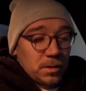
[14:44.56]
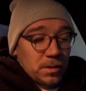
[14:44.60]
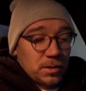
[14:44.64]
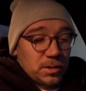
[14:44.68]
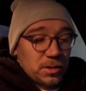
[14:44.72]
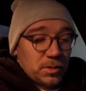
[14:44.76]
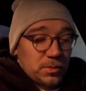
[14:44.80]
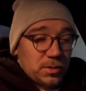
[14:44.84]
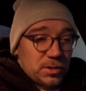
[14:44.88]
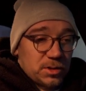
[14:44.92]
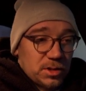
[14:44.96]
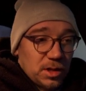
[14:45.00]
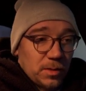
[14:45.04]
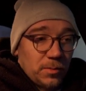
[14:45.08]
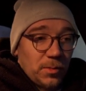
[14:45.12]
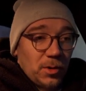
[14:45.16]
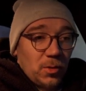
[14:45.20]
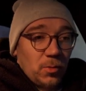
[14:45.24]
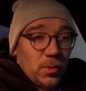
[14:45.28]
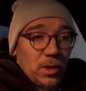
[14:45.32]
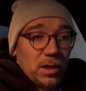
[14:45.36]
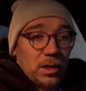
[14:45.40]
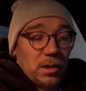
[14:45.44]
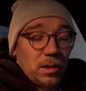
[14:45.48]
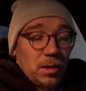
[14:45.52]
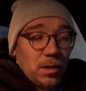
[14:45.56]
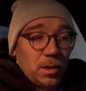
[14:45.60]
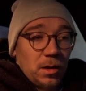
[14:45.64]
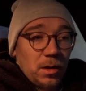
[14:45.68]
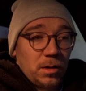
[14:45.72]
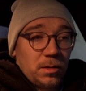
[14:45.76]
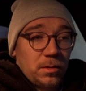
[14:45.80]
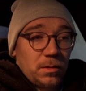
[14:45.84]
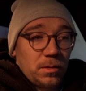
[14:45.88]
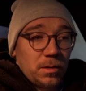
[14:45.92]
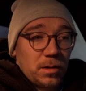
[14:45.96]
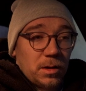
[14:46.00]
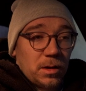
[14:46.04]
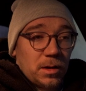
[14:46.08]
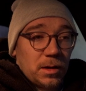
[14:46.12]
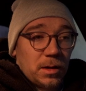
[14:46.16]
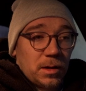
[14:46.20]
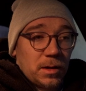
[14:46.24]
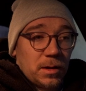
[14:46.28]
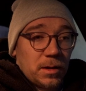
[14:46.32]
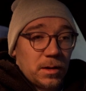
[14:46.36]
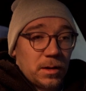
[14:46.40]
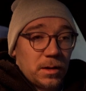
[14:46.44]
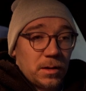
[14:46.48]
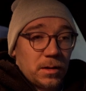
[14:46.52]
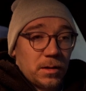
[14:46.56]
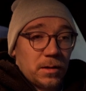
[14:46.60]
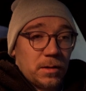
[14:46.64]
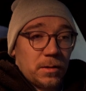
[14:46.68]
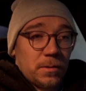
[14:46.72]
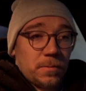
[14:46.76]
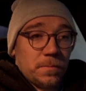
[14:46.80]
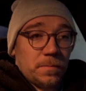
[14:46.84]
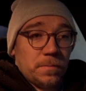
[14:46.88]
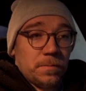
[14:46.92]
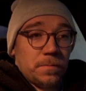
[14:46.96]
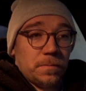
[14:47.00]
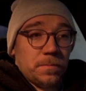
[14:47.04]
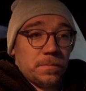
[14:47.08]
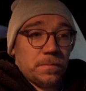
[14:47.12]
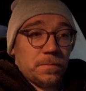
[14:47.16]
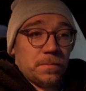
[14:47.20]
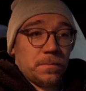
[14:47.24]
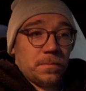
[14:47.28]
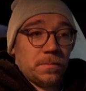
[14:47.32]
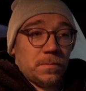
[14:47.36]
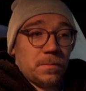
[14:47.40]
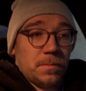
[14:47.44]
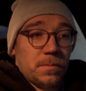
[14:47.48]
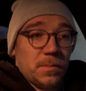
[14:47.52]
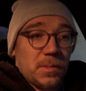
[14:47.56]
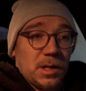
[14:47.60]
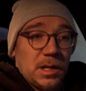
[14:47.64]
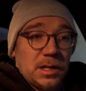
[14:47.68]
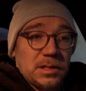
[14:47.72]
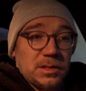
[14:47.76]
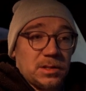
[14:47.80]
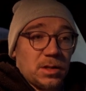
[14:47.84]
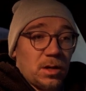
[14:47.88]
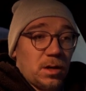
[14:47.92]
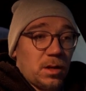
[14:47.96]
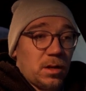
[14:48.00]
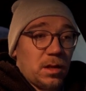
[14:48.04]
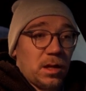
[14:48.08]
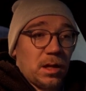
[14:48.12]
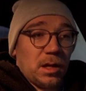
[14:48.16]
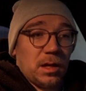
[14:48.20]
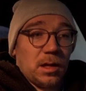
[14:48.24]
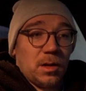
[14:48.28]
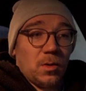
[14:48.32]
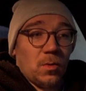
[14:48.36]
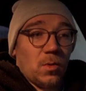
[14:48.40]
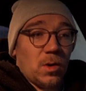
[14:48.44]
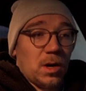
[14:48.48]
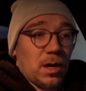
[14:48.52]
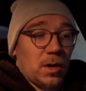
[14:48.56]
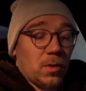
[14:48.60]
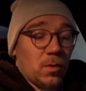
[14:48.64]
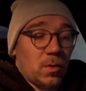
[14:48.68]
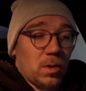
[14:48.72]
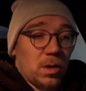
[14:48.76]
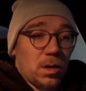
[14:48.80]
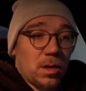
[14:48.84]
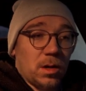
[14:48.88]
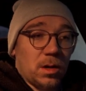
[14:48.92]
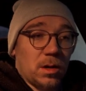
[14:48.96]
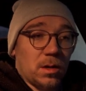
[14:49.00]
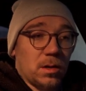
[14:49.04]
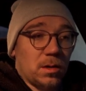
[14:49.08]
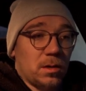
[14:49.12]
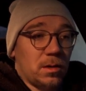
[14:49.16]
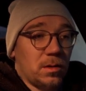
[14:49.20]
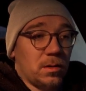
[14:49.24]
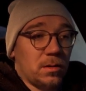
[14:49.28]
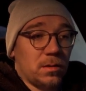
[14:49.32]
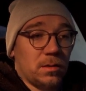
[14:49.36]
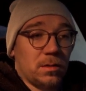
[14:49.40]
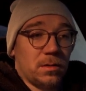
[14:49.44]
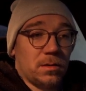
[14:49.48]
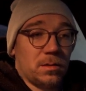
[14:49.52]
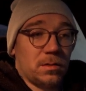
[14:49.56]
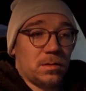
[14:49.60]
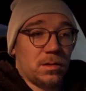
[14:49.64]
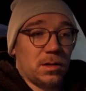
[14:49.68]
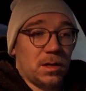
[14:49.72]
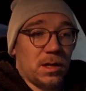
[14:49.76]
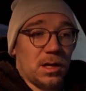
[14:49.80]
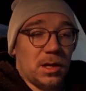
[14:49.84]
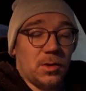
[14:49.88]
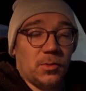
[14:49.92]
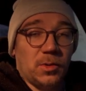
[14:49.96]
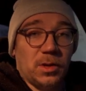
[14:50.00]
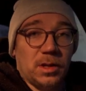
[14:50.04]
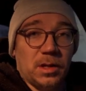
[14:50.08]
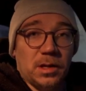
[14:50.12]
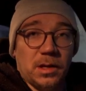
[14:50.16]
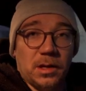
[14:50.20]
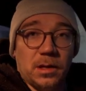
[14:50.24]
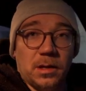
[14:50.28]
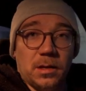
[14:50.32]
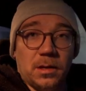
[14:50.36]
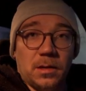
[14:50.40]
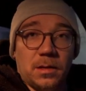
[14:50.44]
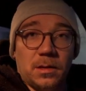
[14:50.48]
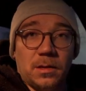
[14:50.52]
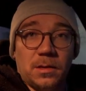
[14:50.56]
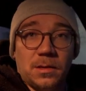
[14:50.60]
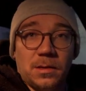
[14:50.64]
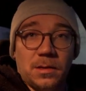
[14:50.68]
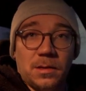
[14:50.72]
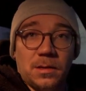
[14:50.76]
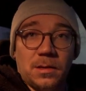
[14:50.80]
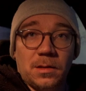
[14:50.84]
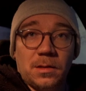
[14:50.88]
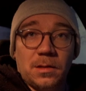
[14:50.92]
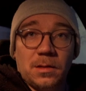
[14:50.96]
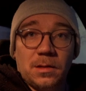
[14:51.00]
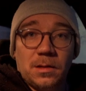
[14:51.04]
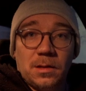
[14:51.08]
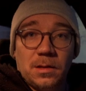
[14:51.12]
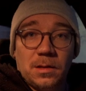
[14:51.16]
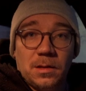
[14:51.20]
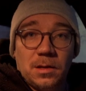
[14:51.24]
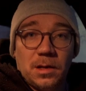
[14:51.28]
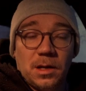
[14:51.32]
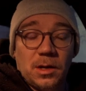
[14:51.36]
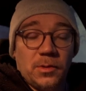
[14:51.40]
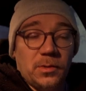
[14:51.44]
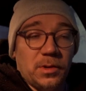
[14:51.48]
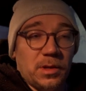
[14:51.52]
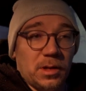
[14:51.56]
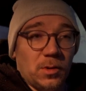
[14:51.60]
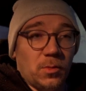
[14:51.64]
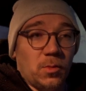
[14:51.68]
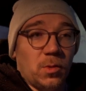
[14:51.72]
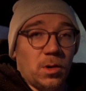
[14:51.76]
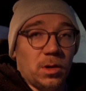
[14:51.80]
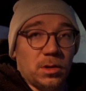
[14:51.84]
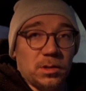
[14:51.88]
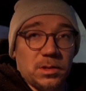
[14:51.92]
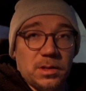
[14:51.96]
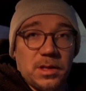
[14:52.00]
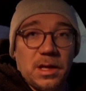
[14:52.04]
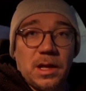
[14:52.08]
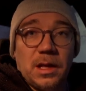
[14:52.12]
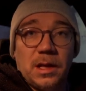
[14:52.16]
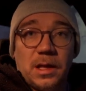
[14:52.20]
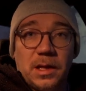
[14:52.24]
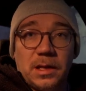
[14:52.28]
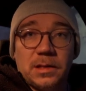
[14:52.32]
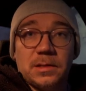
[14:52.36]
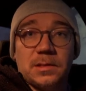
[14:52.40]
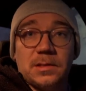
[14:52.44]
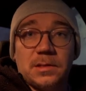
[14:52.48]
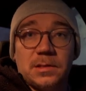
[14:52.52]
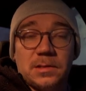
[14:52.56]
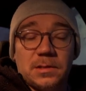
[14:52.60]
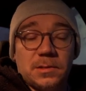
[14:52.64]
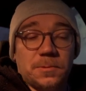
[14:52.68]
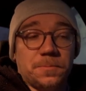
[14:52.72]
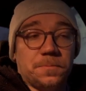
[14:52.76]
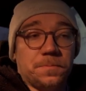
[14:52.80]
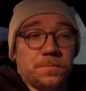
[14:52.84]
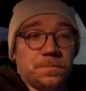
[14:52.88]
So the summer went on, and I started thinking, wow, I really want that lens.